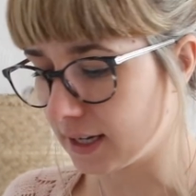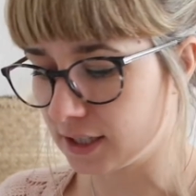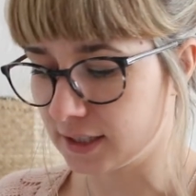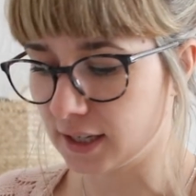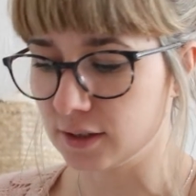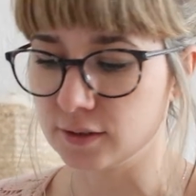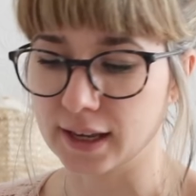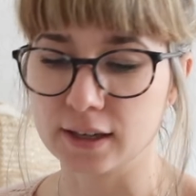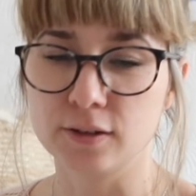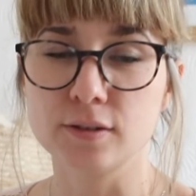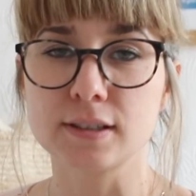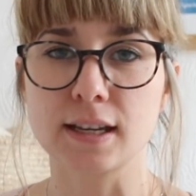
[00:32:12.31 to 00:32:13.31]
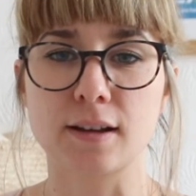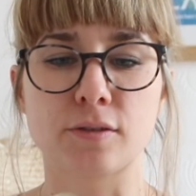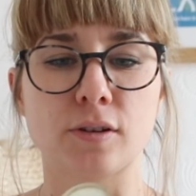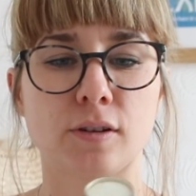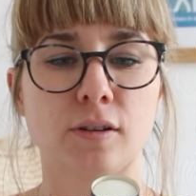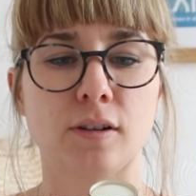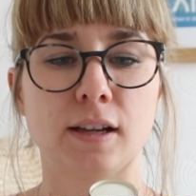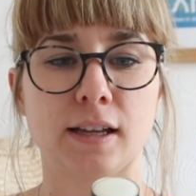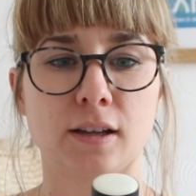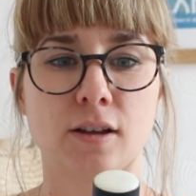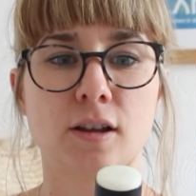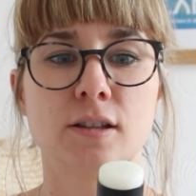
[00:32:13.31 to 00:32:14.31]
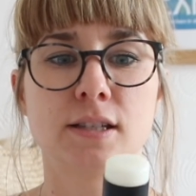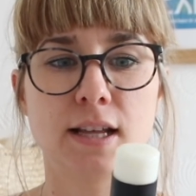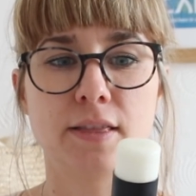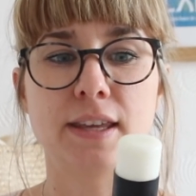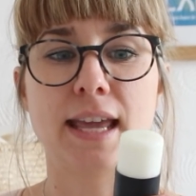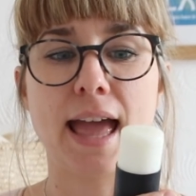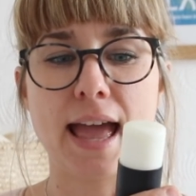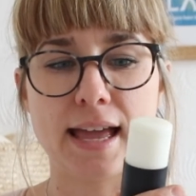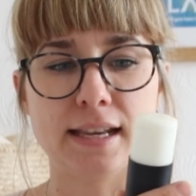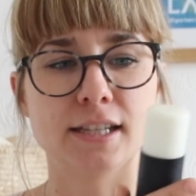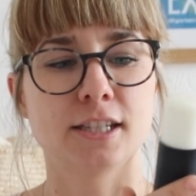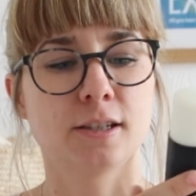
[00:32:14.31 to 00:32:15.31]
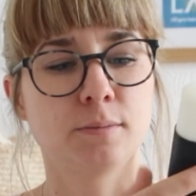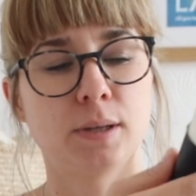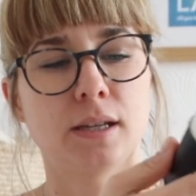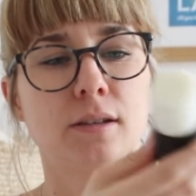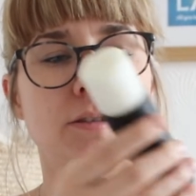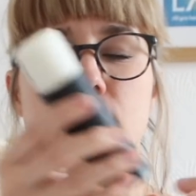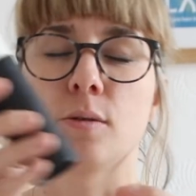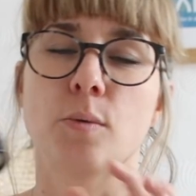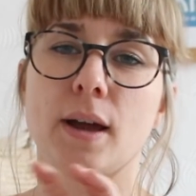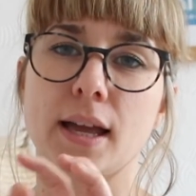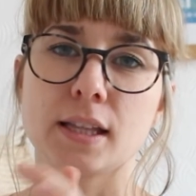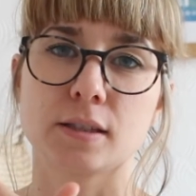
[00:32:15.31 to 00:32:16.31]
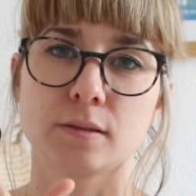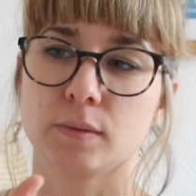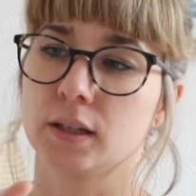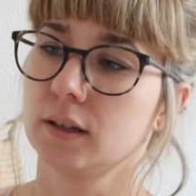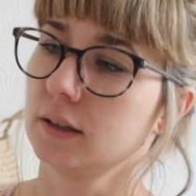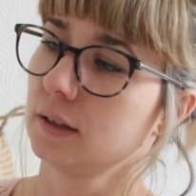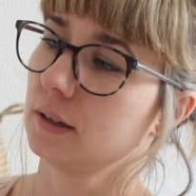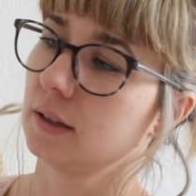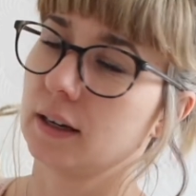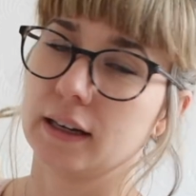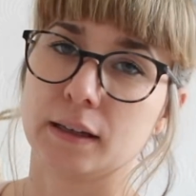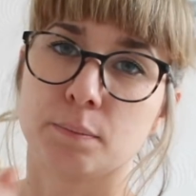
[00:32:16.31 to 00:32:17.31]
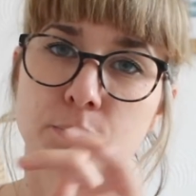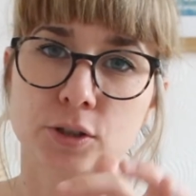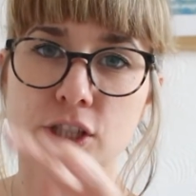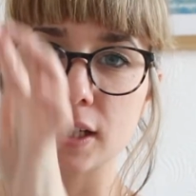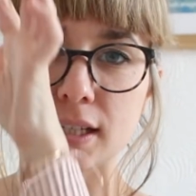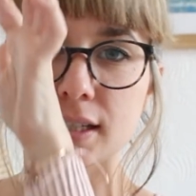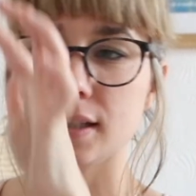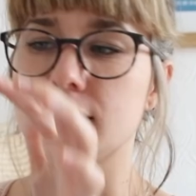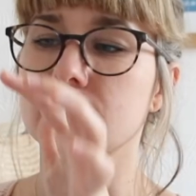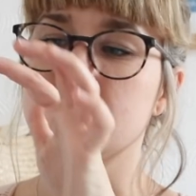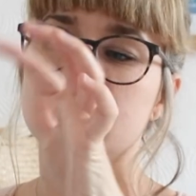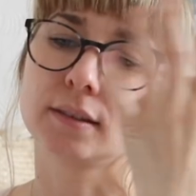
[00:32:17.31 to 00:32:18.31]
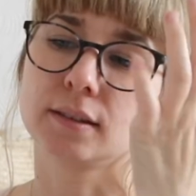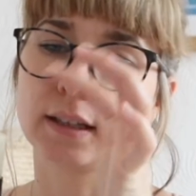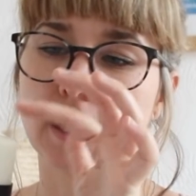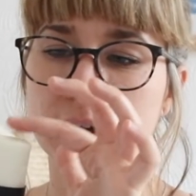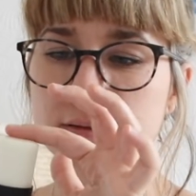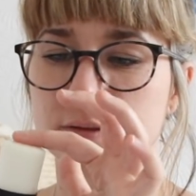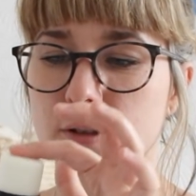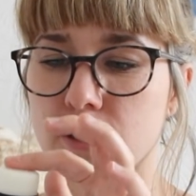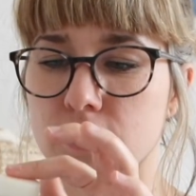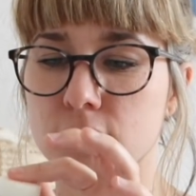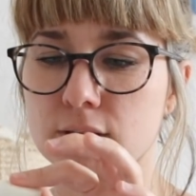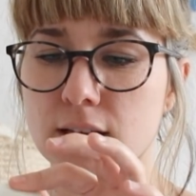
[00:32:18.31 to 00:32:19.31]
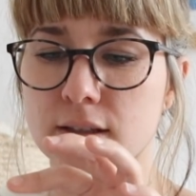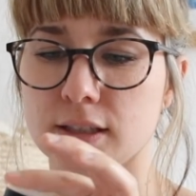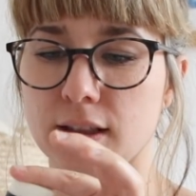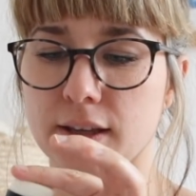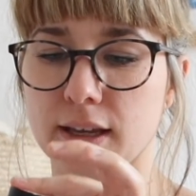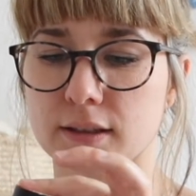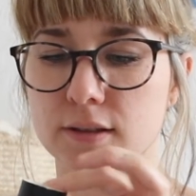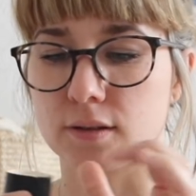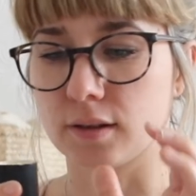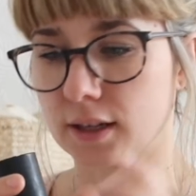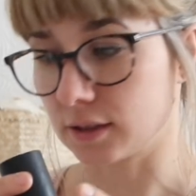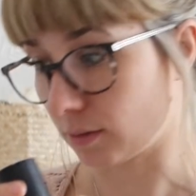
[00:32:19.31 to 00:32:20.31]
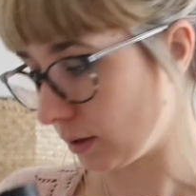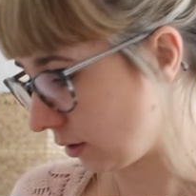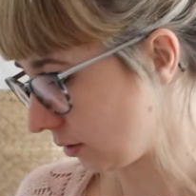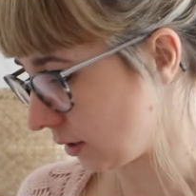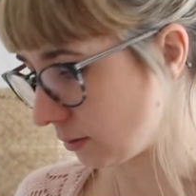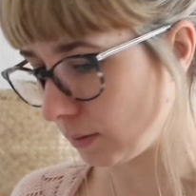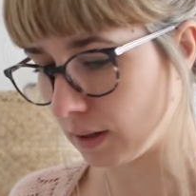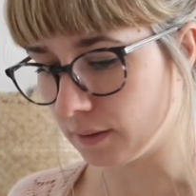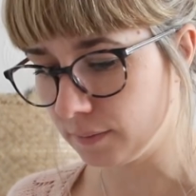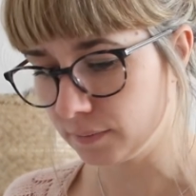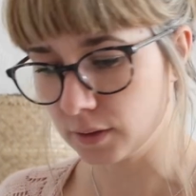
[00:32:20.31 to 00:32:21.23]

She said you can use it like until the end, because the way it pushes, you can use it until the end, so that's quite good as well.